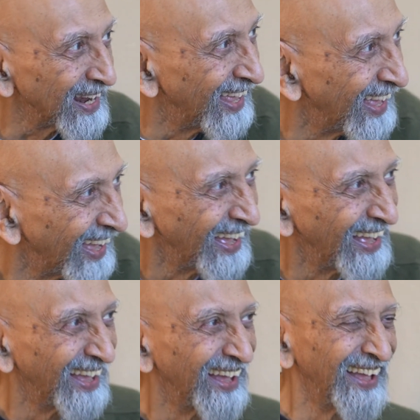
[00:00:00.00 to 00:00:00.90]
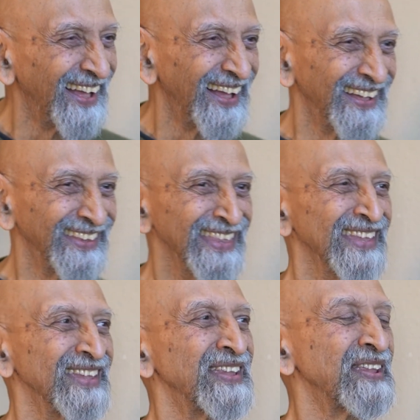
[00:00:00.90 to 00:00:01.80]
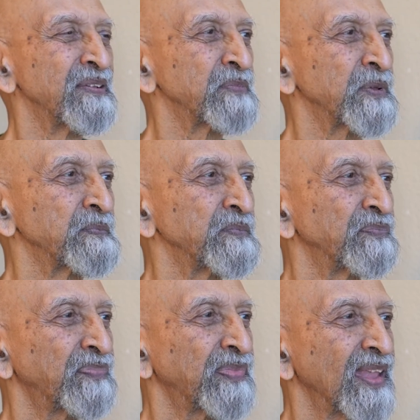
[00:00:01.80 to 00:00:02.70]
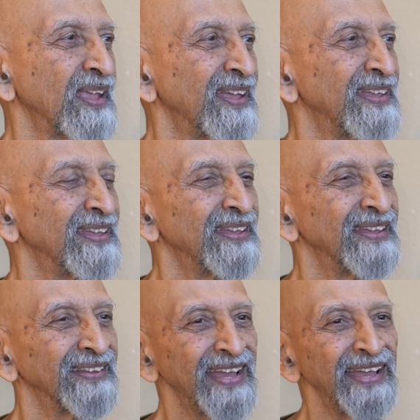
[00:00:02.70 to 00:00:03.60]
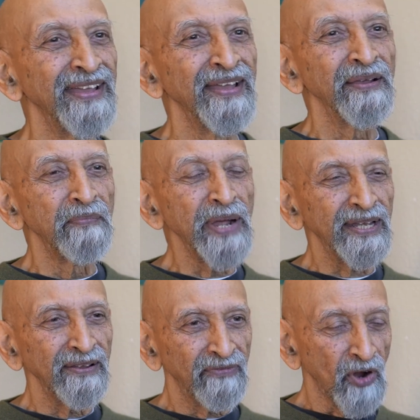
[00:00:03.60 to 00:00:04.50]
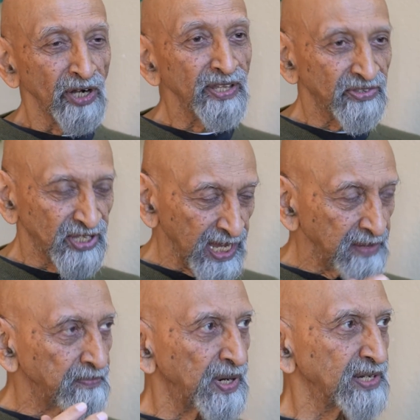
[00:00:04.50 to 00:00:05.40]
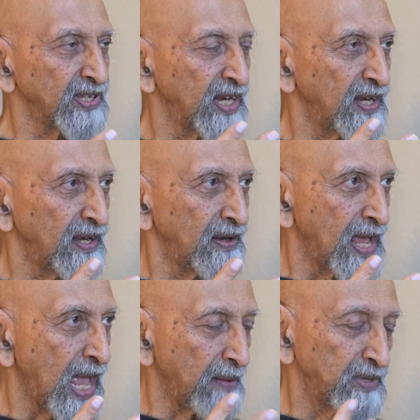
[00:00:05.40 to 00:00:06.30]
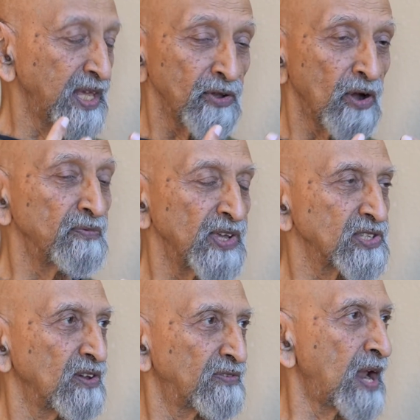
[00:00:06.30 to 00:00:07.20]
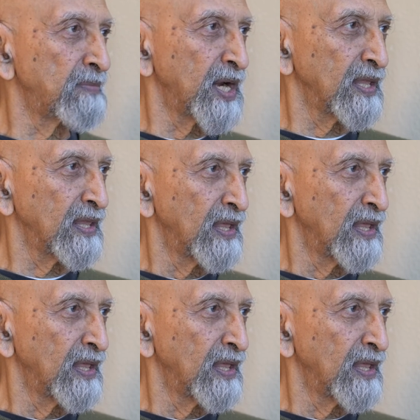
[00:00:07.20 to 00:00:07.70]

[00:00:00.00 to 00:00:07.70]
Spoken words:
Okay. It's my nemesis. Yeah. But for the same person, I'm thinking obviously of Ramanand.